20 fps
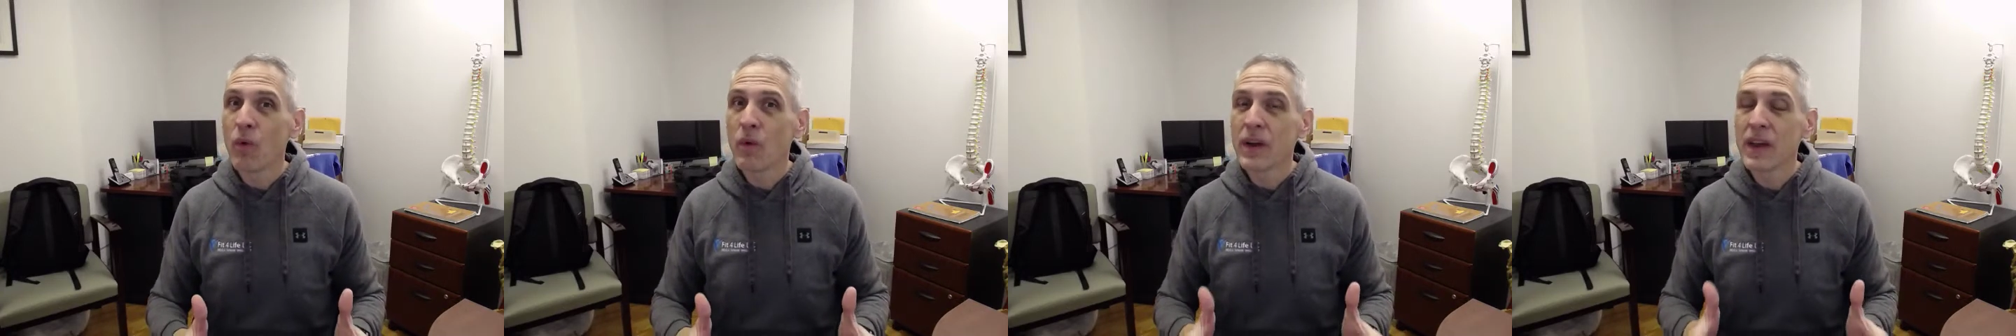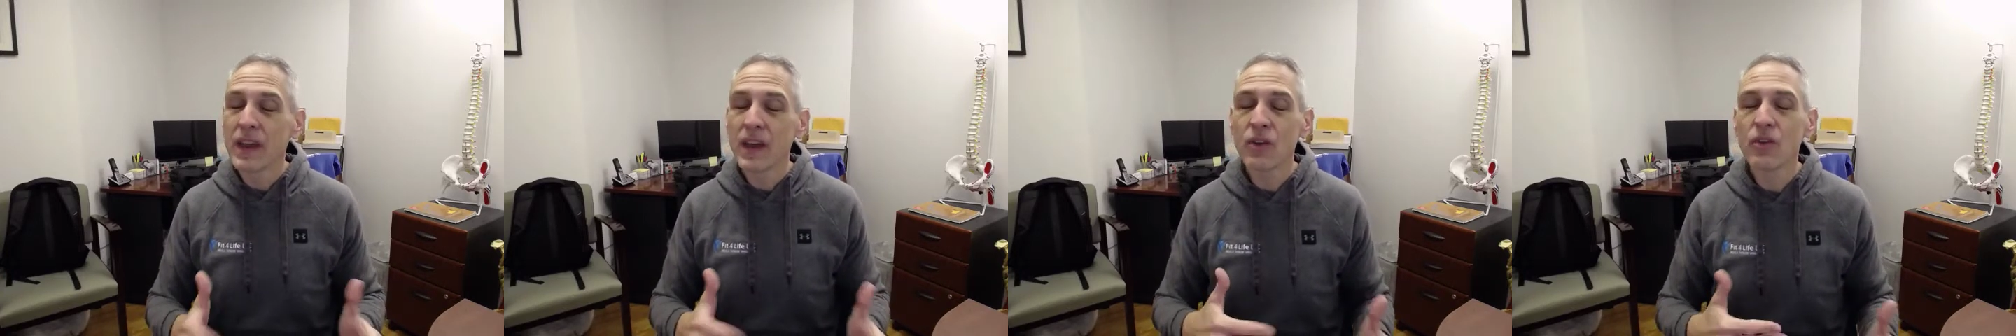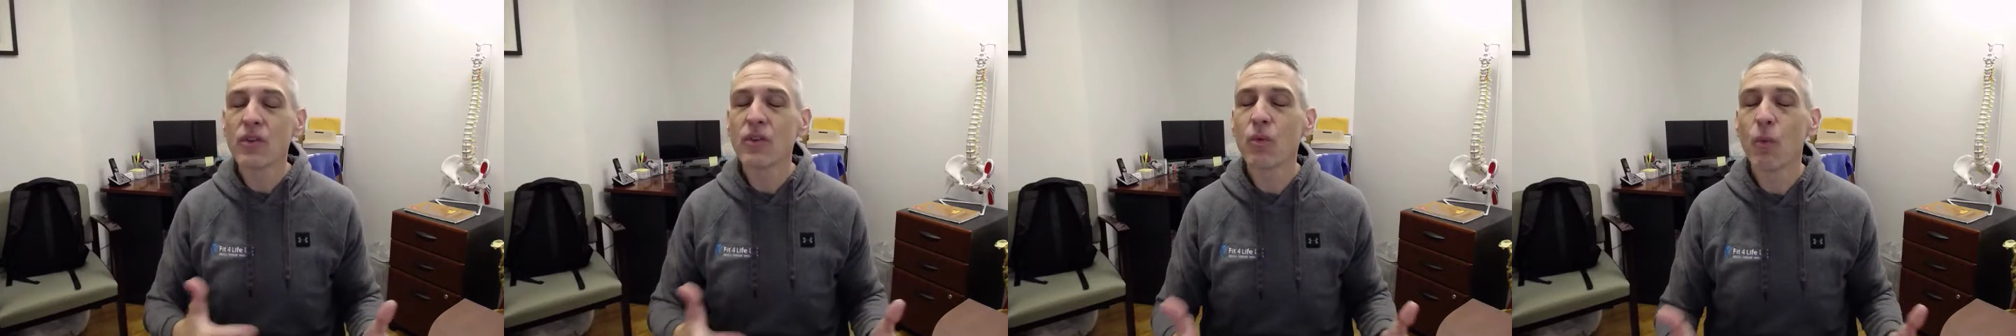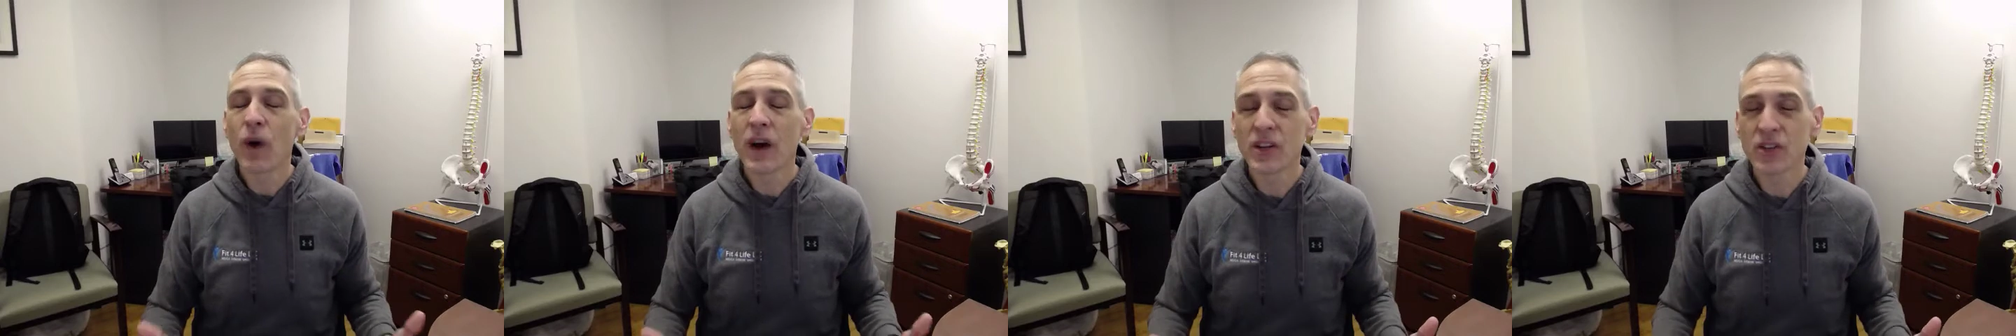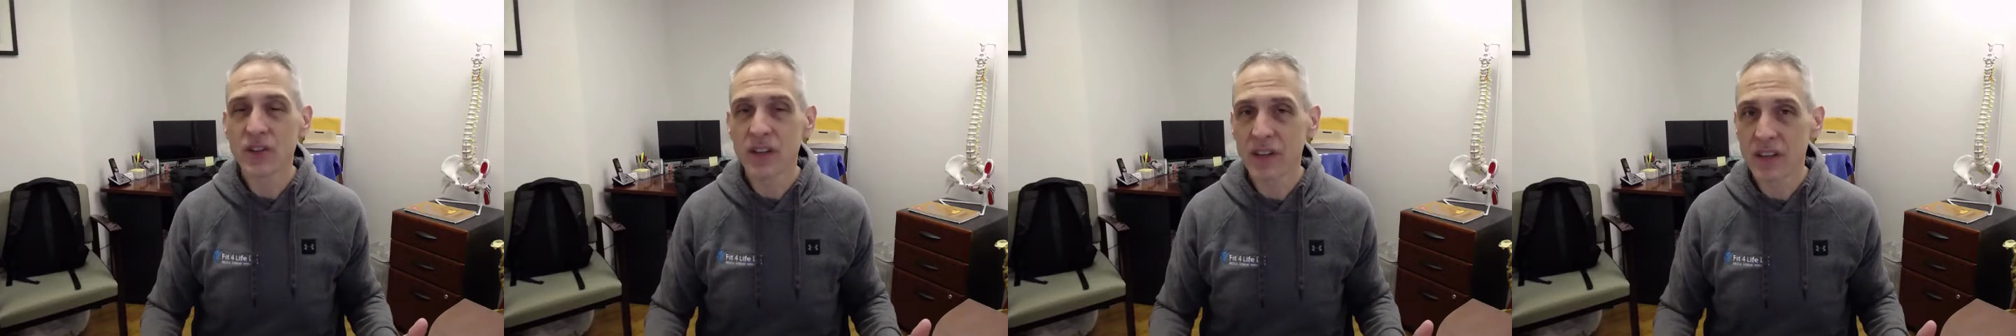Here in the
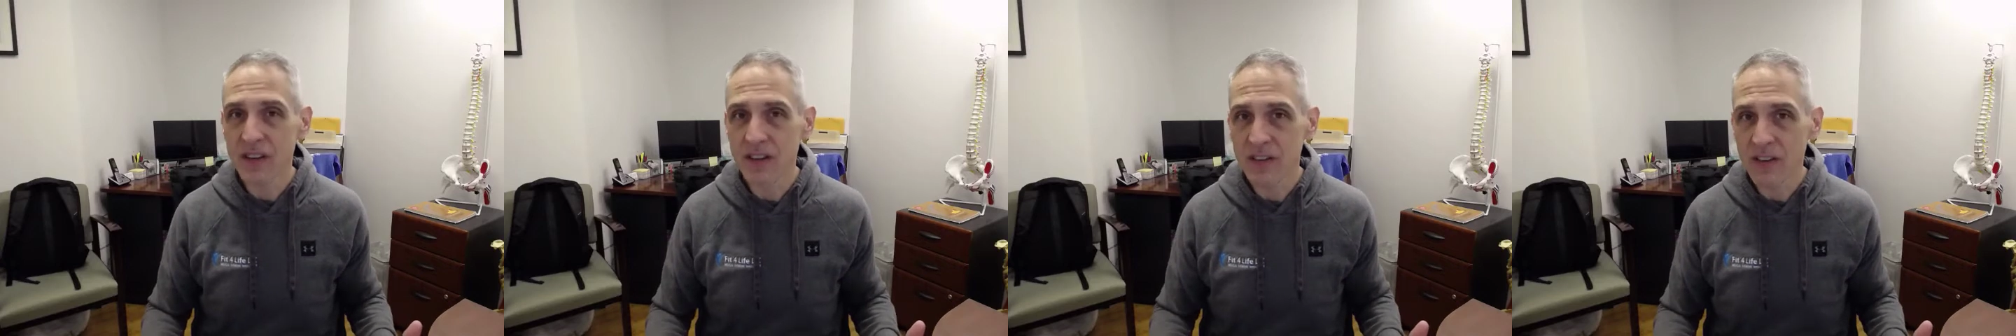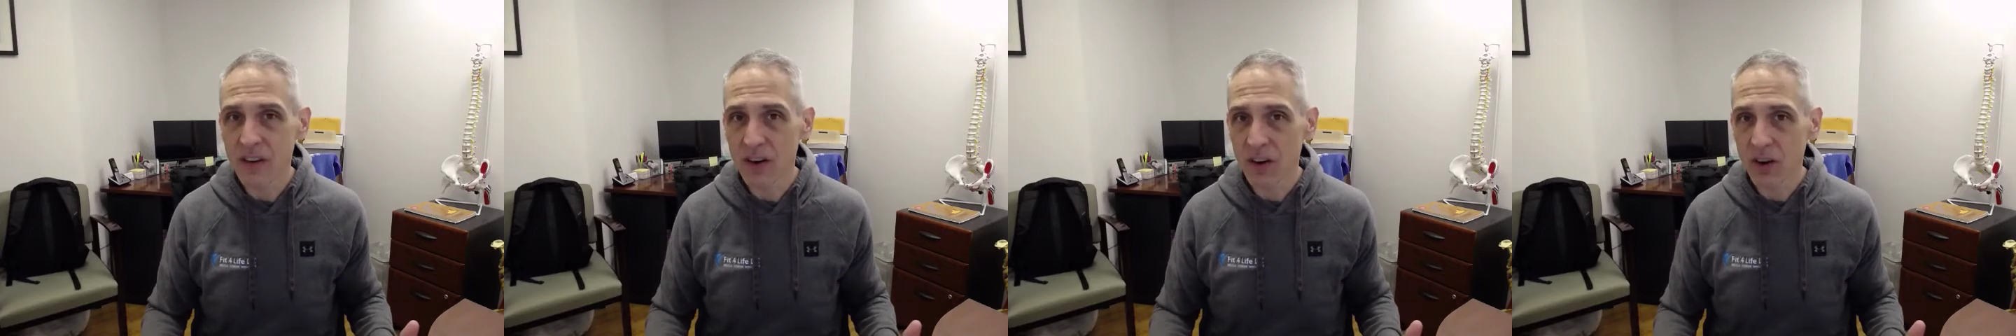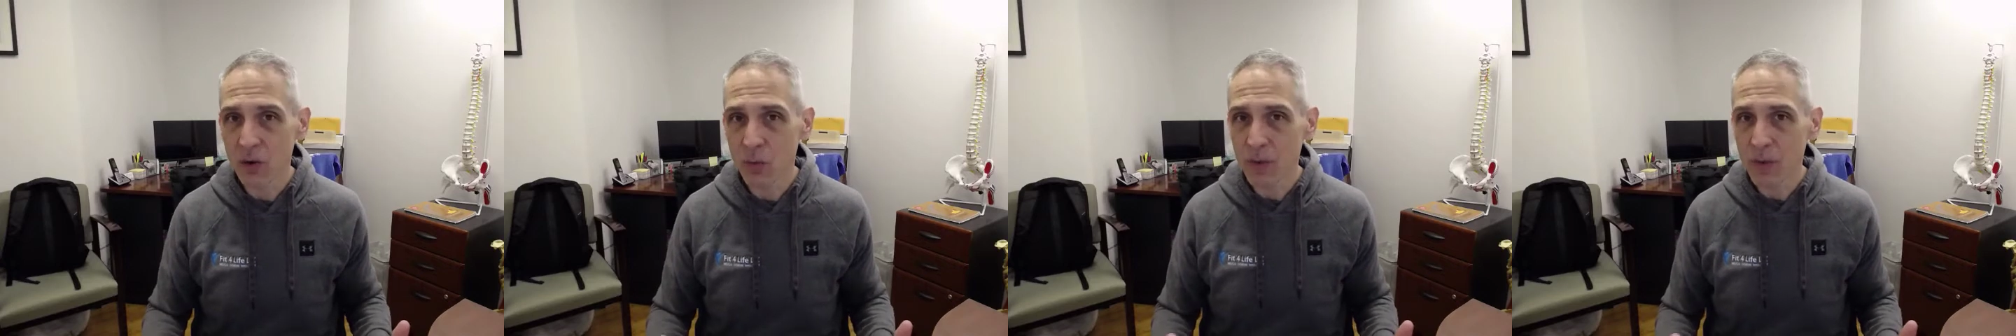Washington, D.C. area,